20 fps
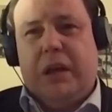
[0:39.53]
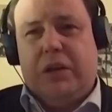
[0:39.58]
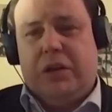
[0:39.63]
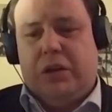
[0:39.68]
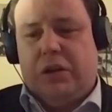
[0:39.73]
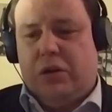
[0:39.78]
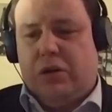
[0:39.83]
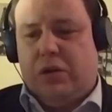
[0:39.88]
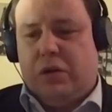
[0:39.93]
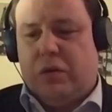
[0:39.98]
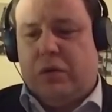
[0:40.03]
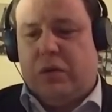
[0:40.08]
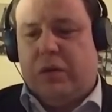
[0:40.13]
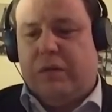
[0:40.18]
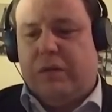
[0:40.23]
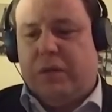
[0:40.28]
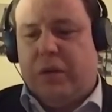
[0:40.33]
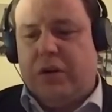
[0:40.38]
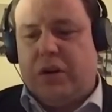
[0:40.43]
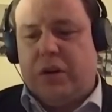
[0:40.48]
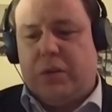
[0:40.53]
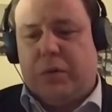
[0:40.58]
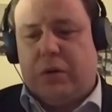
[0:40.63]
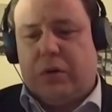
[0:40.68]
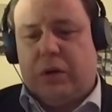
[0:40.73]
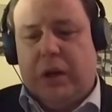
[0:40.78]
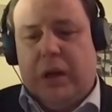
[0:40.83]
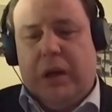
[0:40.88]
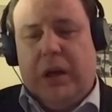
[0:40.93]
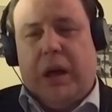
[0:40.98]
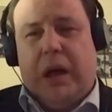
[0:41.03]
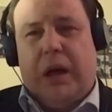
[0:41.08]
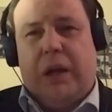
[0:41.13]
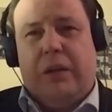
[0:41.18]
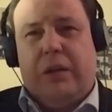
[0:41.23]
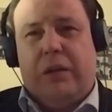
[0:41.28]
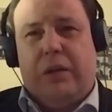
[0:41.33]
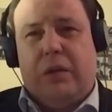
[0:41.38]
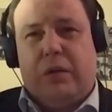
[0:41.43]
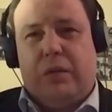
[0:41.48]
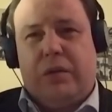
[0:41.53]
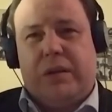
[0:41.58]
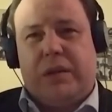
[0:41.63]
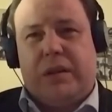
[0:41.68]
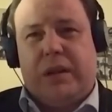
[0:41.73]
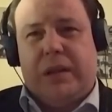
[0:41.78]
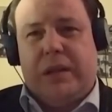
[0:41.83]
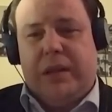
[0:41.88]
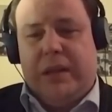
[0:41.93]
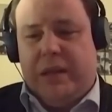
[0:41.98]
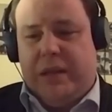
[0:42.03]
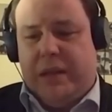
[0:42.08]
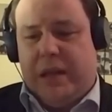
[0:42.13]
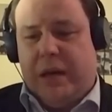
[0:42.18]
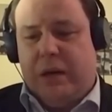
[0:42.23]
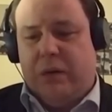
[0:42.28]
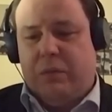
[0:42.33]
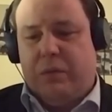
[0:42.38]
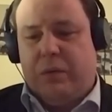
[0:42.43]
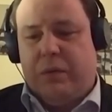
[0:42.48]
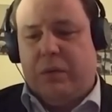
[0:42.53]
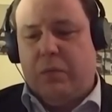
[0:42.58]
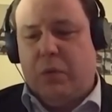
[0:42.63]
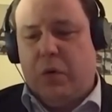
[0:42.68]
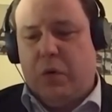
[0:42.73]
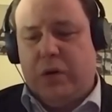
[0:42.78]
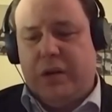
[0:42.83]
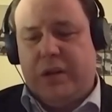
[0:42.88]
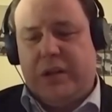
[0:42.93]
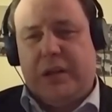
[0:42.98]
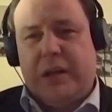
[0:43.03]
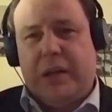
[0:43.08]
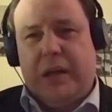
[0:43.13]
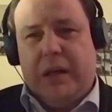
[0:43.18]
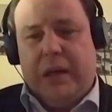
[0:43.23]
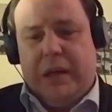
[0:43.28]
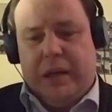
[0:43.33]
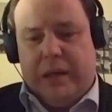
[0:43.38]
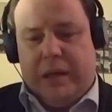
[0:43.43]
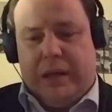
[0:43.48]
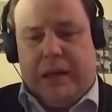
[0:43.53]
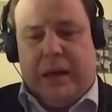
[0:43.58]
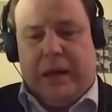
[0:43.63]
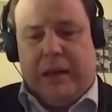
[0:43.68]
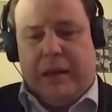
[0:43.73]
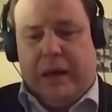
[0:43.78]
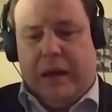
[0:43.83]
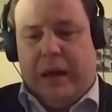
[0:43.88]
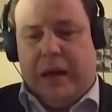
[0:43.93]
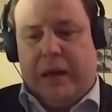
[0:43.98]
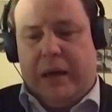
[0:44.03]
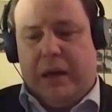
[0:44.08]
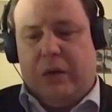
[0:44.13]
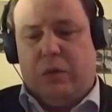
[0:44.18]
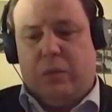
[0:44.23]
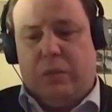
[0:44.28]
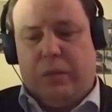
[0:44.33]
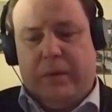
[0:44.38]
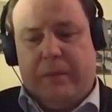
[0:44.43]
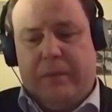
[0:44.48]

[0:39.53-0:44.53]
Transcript: to ensure the vulnerable and those that need help the most get that help.